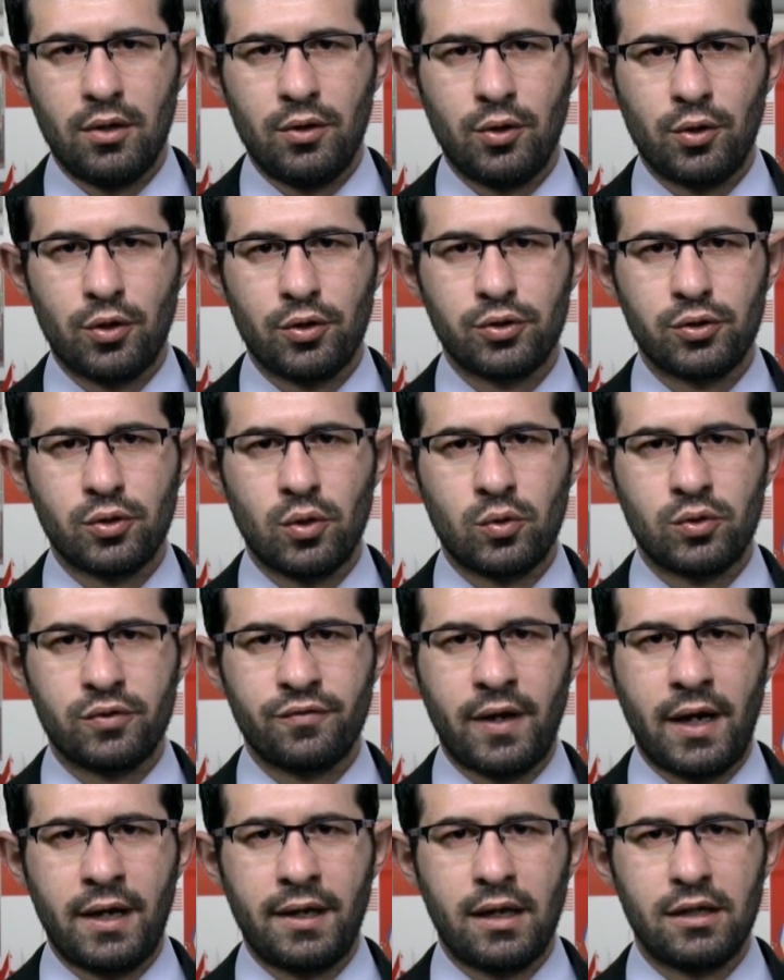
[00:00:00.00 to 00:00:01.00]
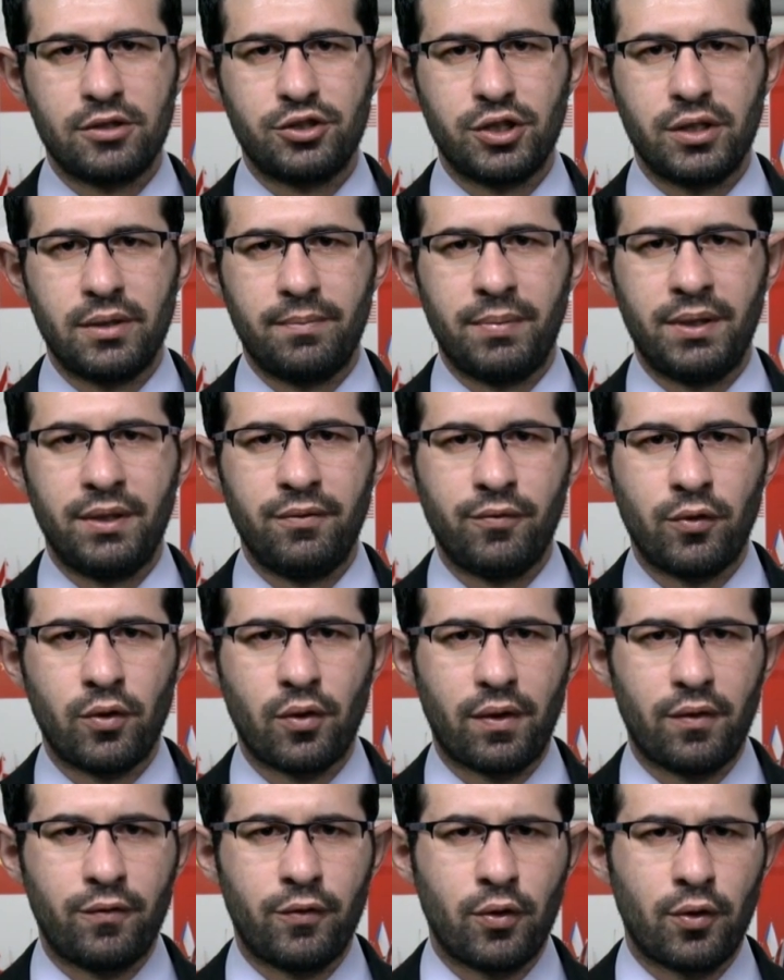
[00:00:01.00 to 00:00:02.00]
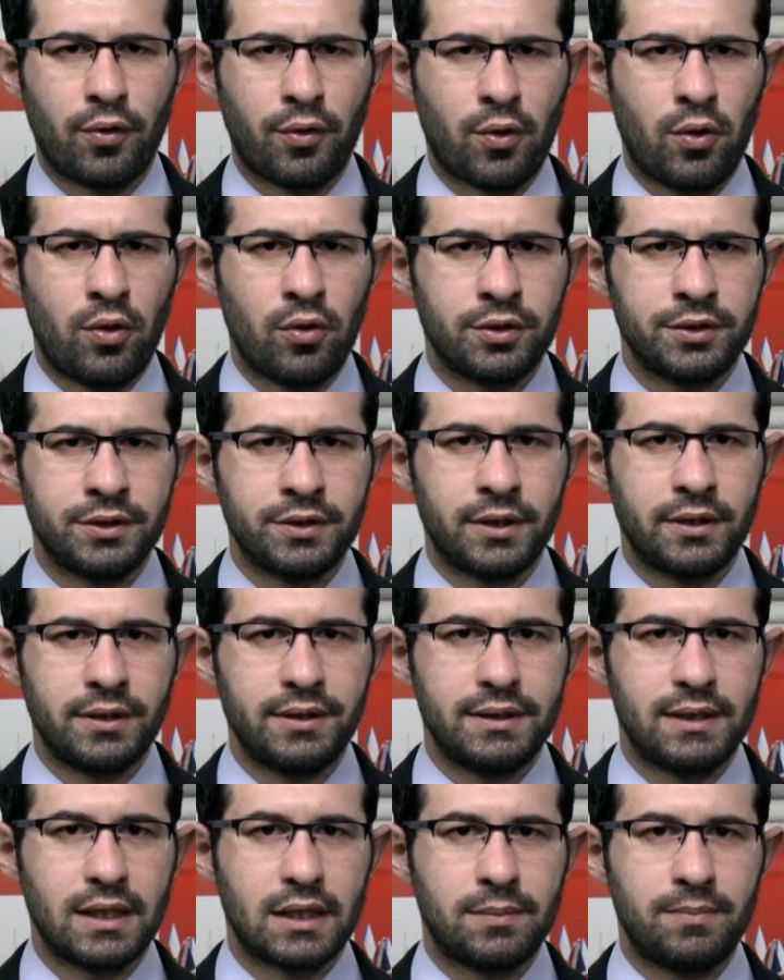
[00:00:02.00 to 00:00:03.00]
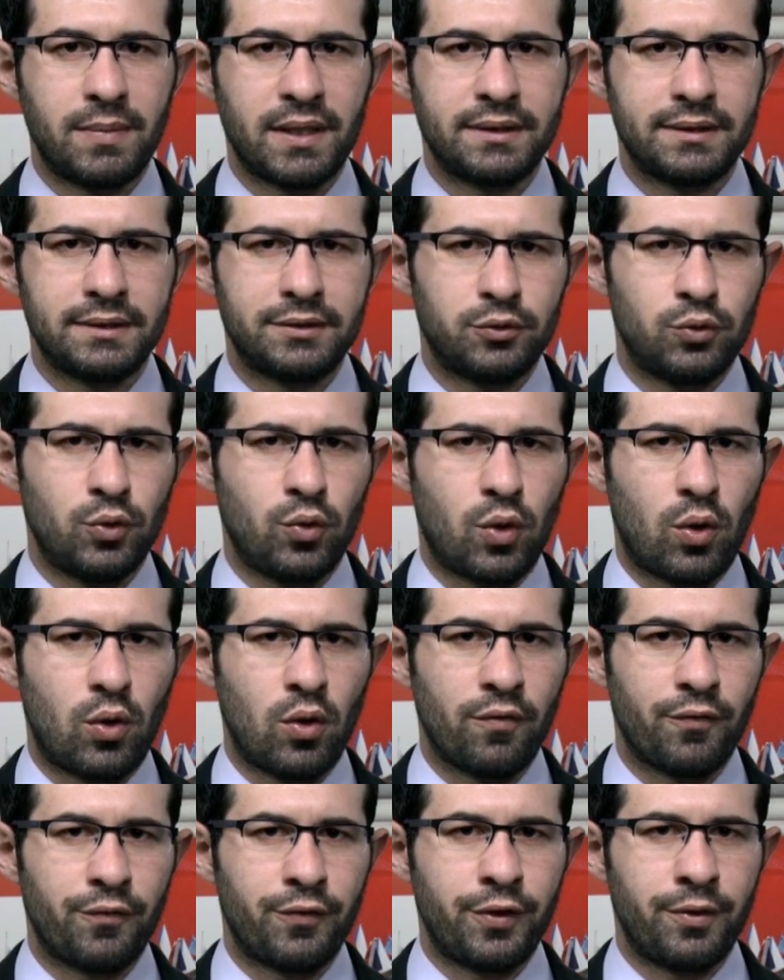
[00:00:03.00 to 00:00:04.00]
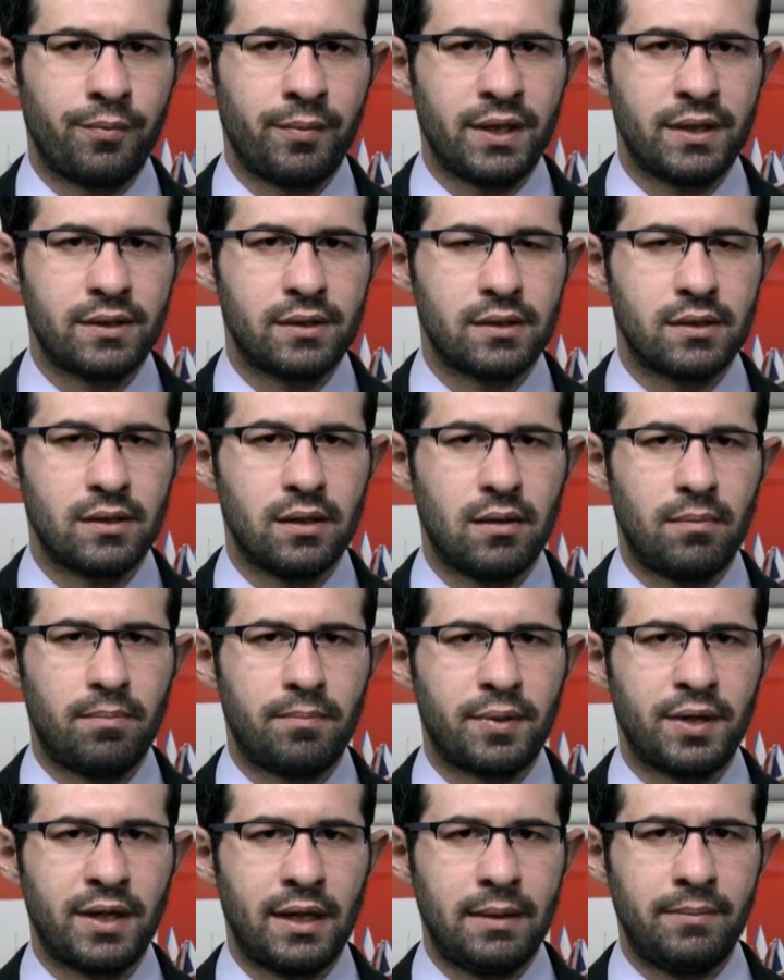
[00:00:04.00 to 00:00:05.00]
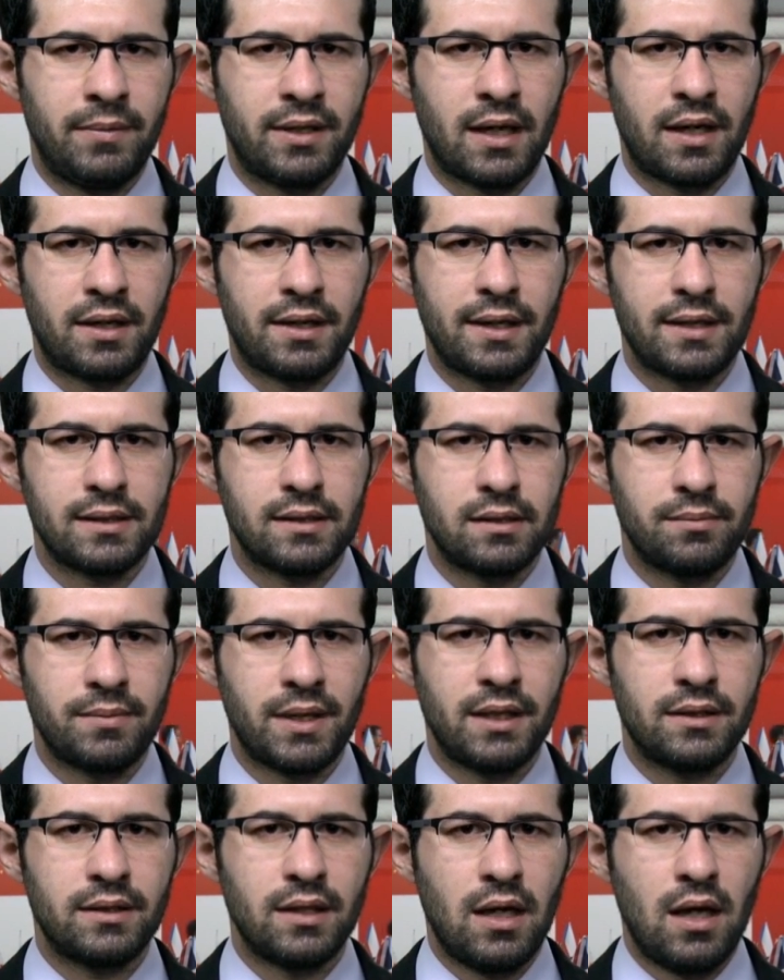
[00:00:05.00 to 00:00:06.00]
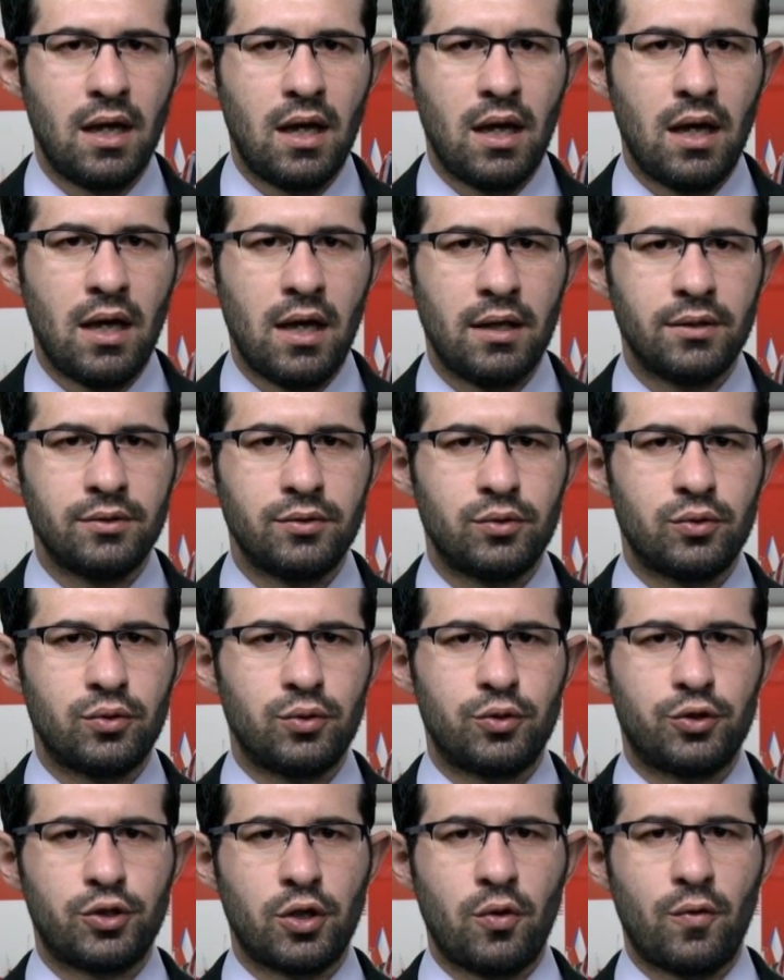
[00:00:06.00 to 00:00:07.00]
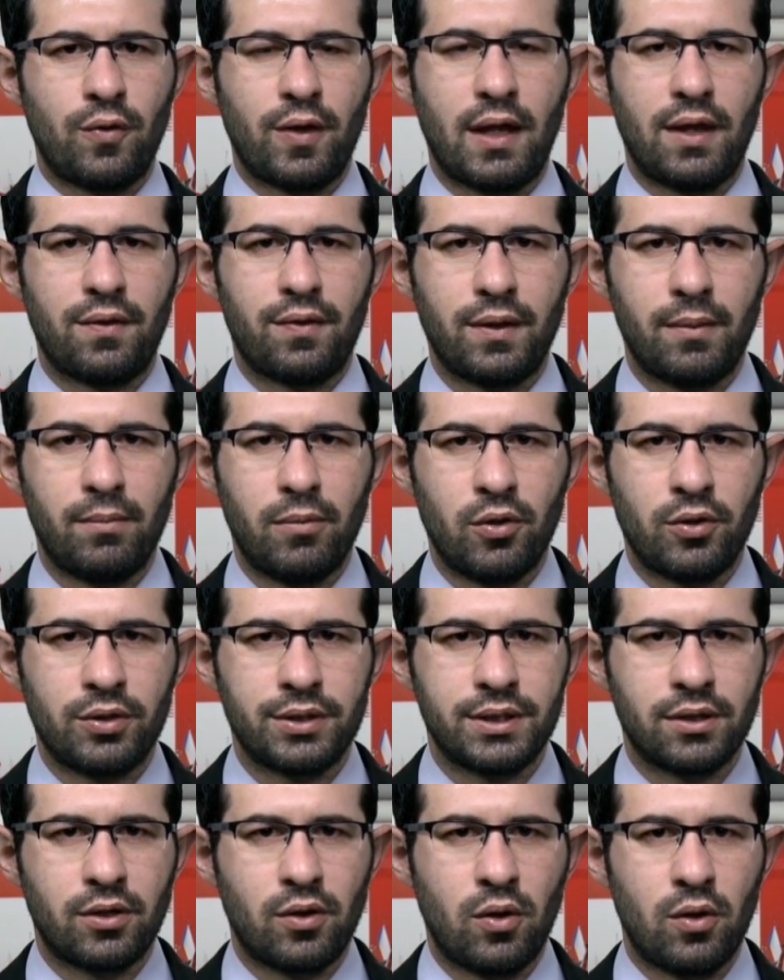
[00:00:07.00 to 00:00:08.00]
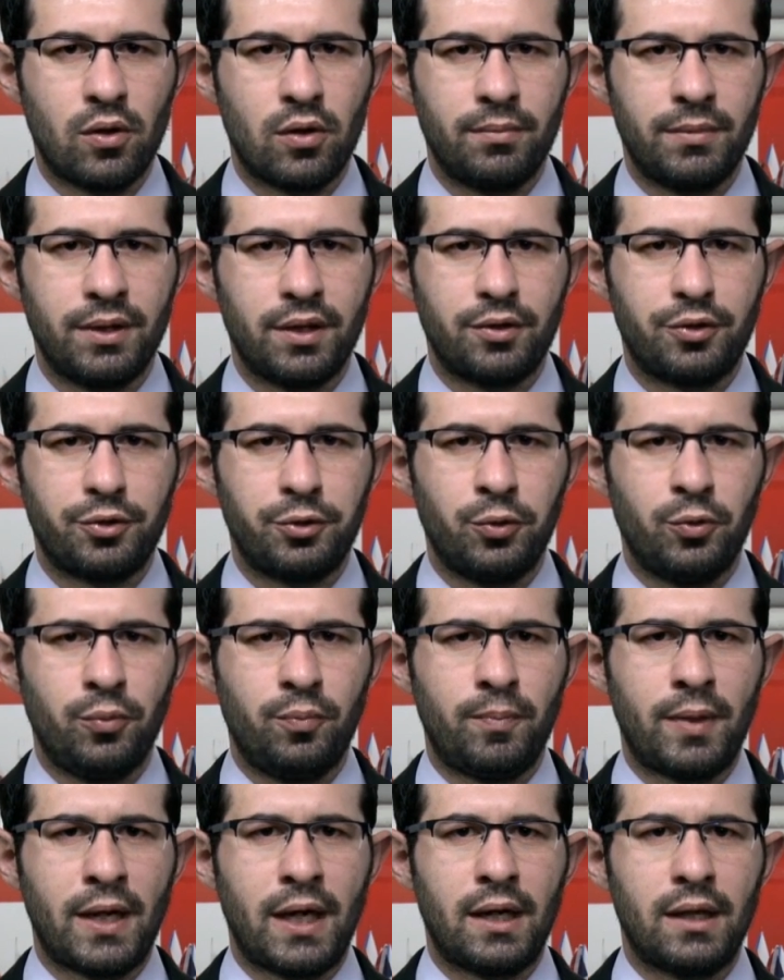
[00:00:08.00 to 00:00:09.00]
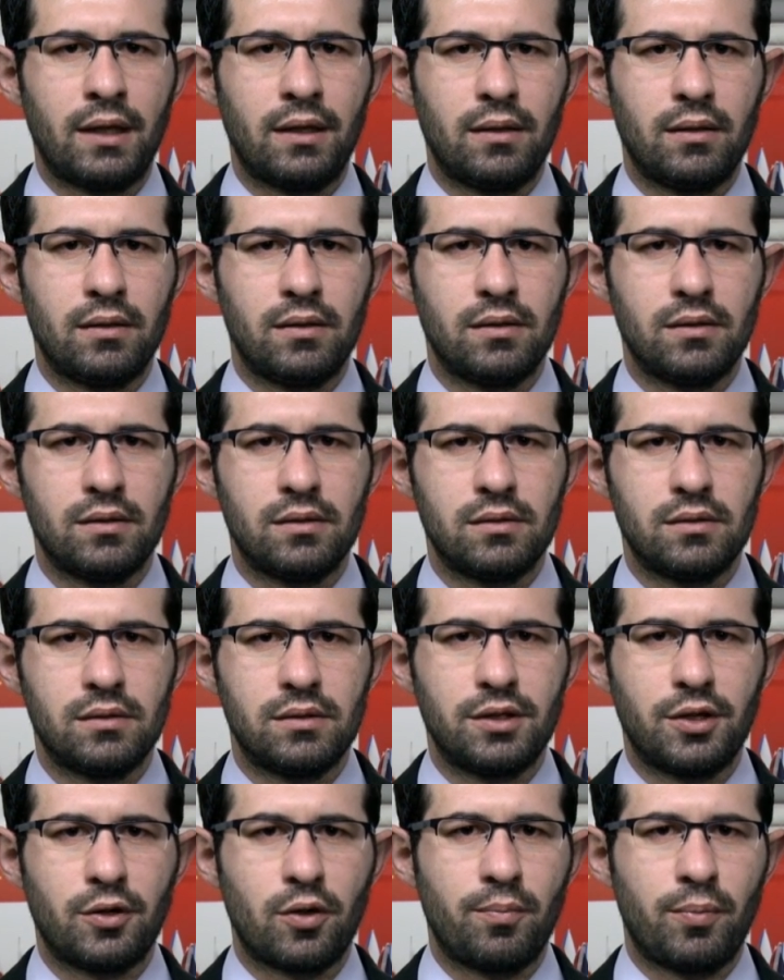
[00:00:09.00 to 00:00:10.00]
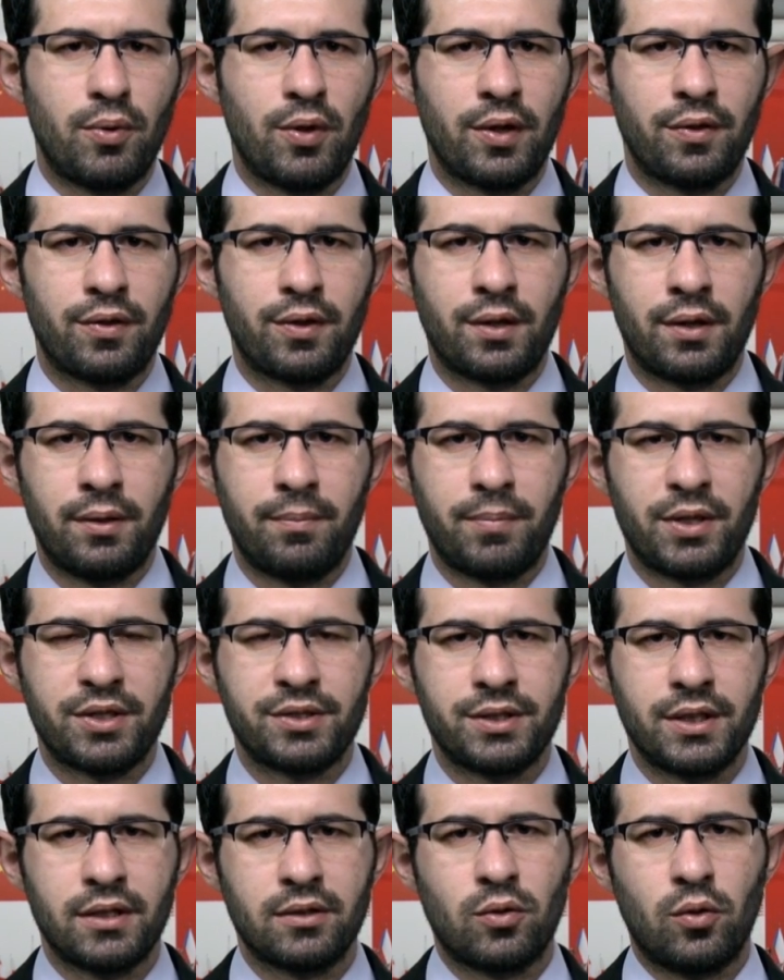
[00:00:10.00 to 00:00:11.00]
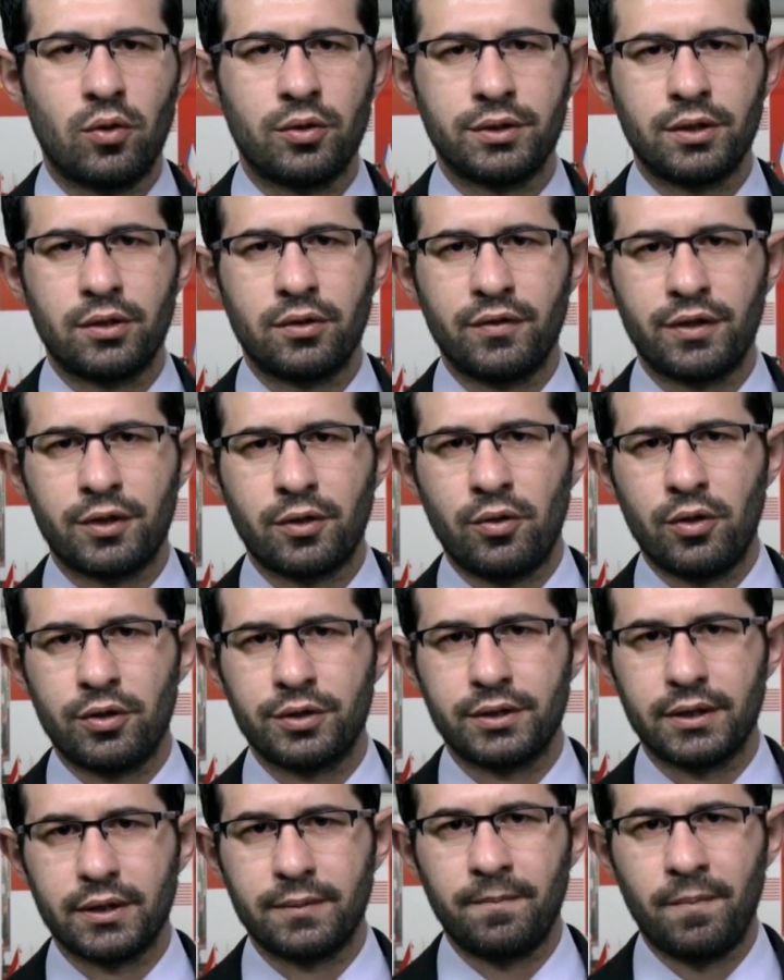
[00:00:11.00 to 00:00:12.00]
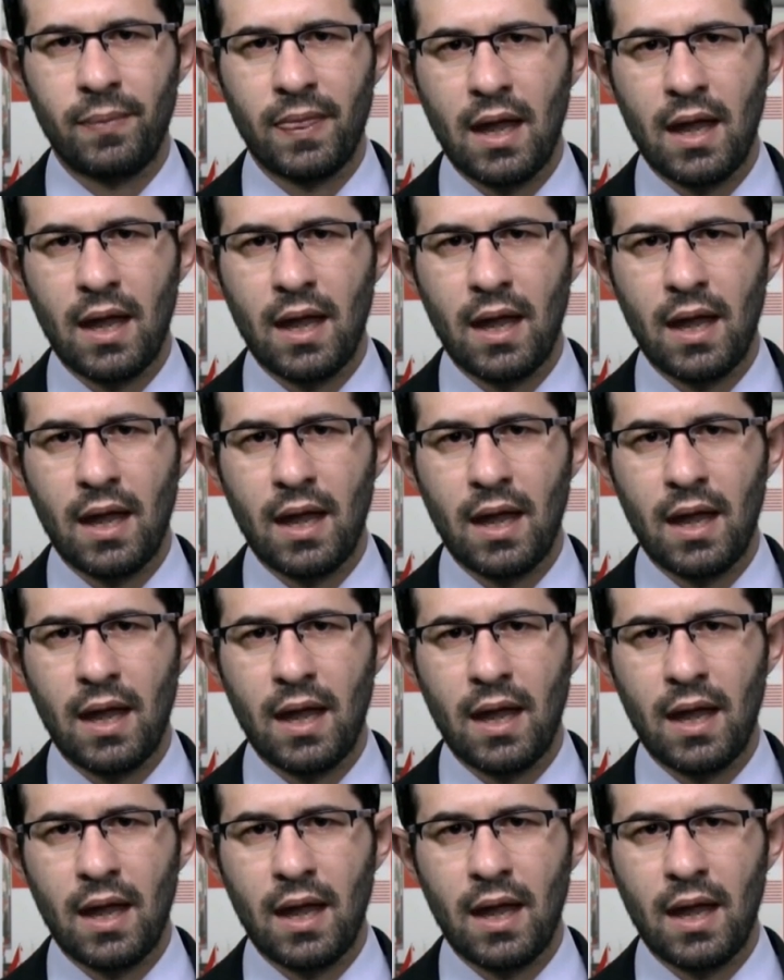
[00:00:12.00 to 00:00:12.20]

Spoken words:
Eurozone's final GDP for the fourth quarter is expected to confirm its preliminary estimate and to show that the bloc's economy grew by 0.3% quarter over quarter.